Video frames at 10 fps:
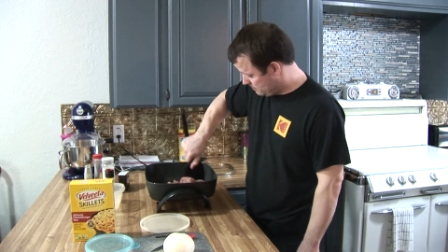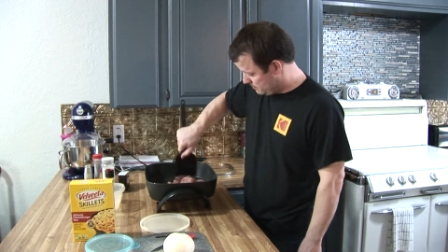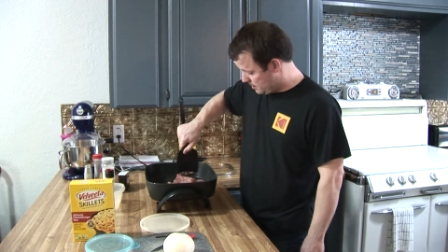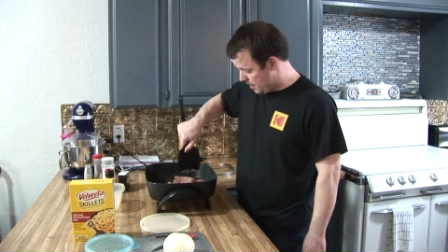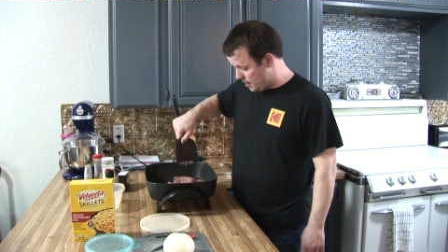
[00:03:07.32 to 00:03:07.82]

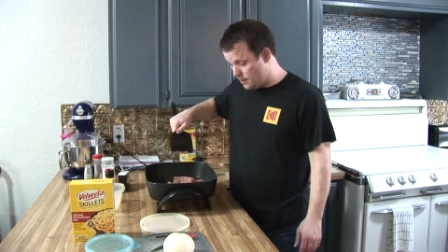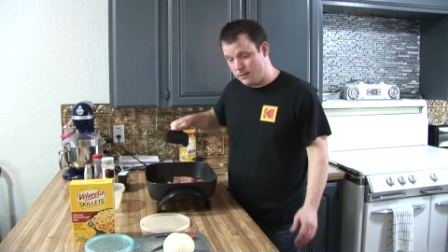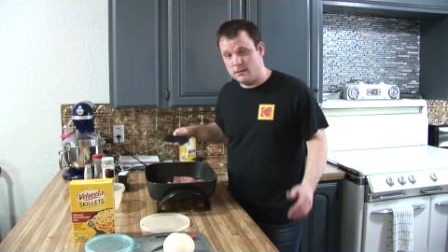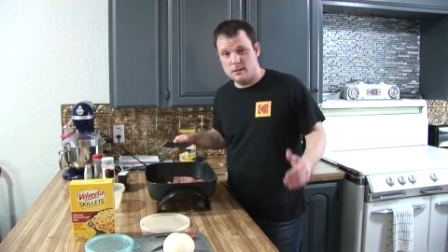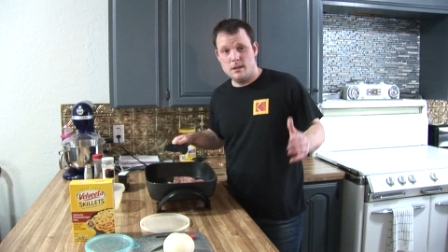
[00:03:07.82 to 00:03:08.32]
hey,
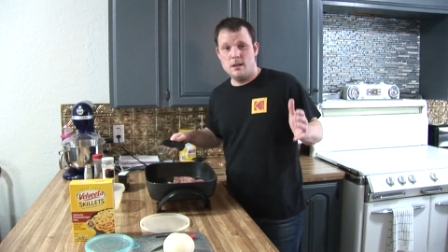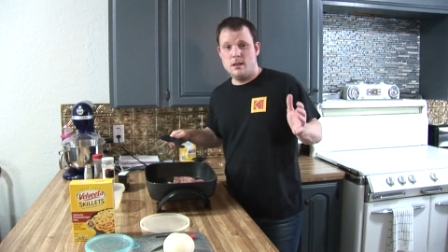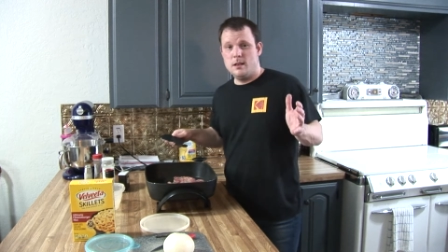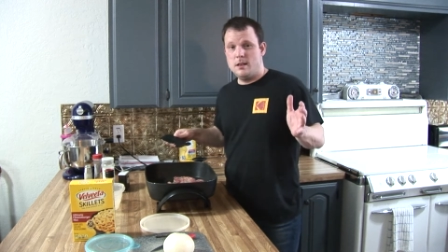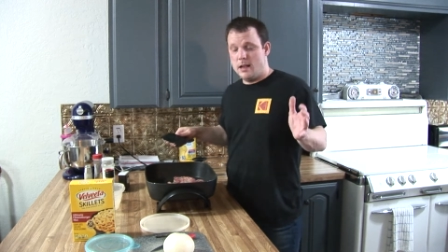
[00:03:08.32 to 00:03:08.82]

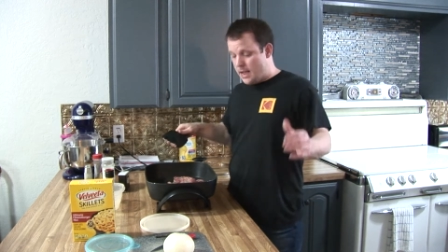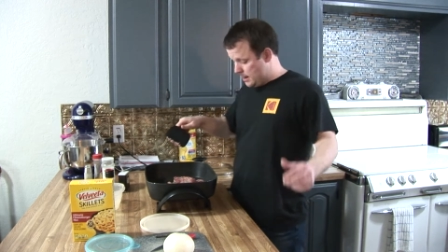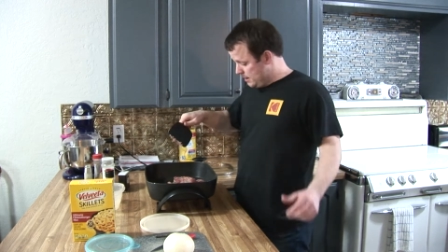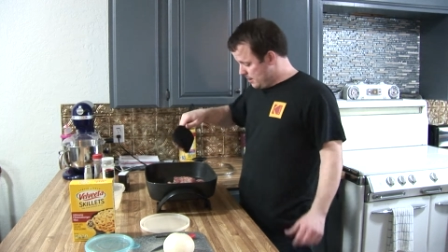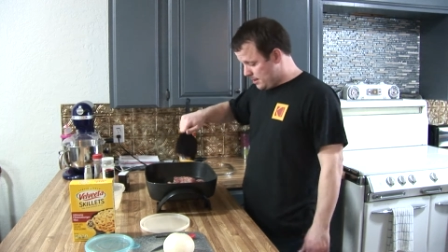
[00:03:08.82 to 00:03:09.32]

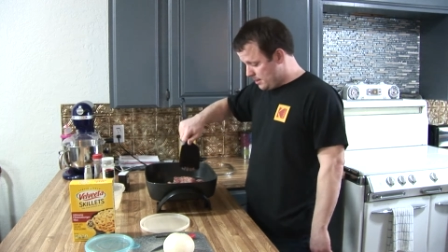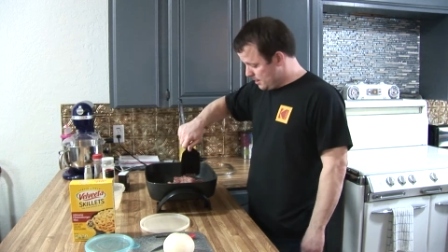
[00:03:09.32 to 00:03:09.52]
I